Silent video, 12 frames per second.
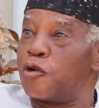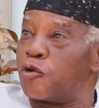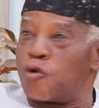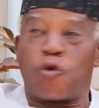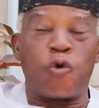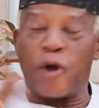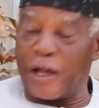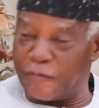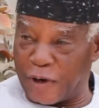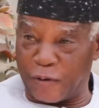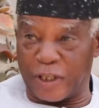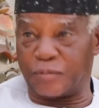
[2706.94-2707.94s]
to
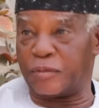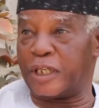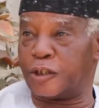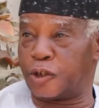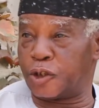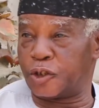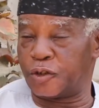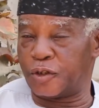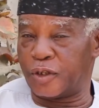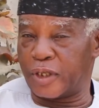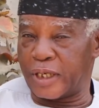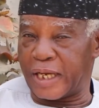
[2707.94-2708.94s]
whoever will emerge
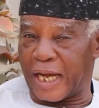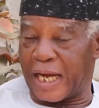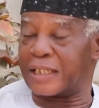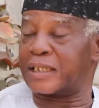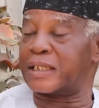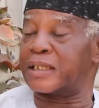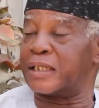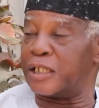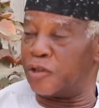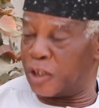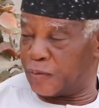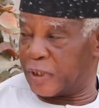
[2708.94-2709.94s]
as the
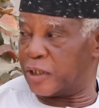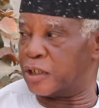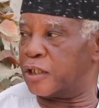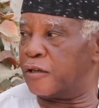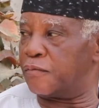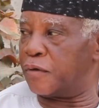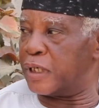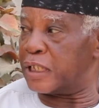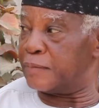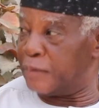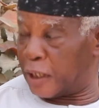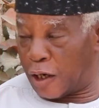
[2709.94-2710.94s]
new Inspector General of
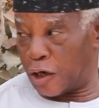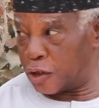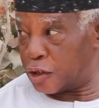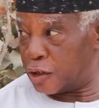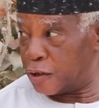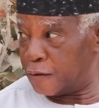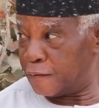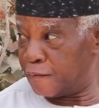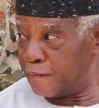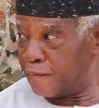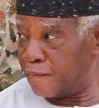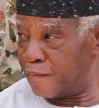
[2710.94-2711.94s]
Police, because
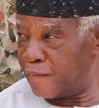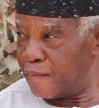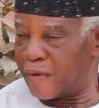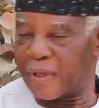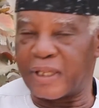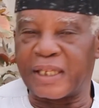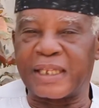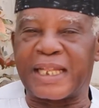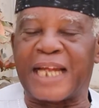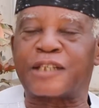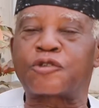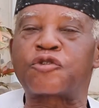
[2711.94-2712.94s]

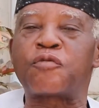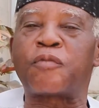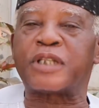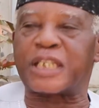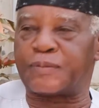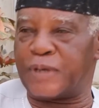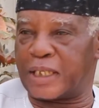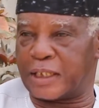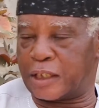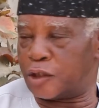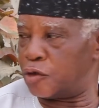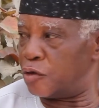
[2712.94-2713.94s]
there's so much
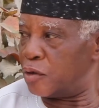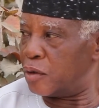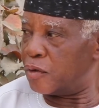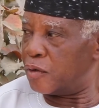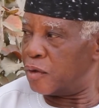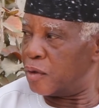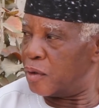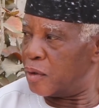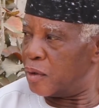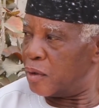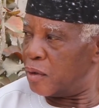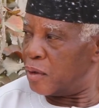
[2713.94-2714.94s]
expectation.
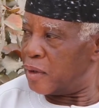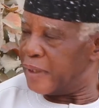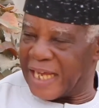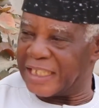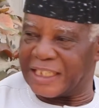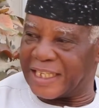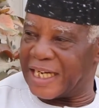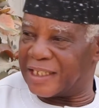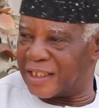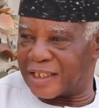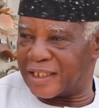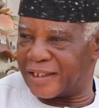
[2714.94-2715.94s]

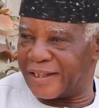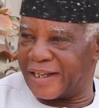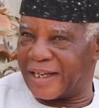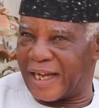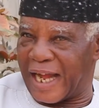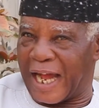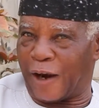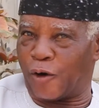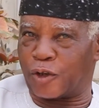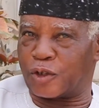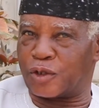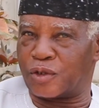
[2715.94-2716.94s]
Nigerians are
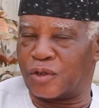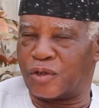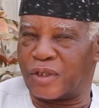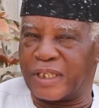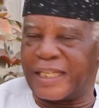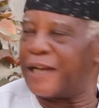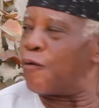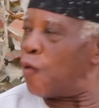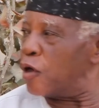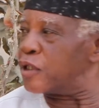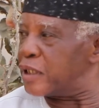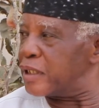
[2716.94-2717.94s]
not, they
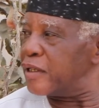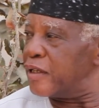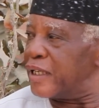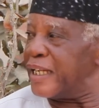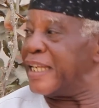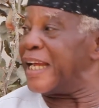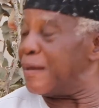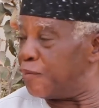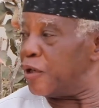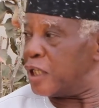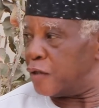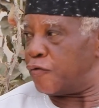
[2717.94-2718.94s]
want their
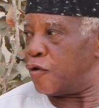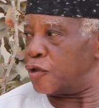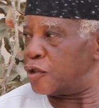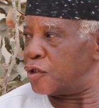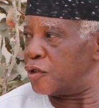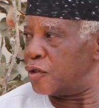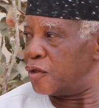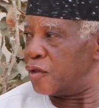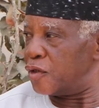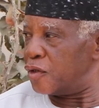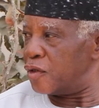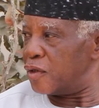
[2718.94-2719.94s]
police force
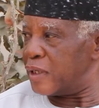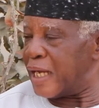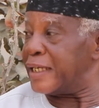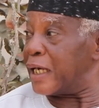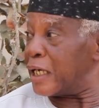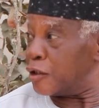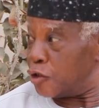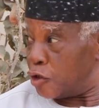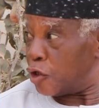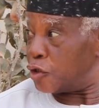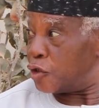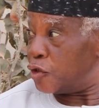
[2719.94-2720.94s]
that they can
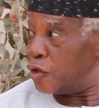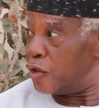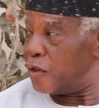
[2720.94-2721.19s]
trust,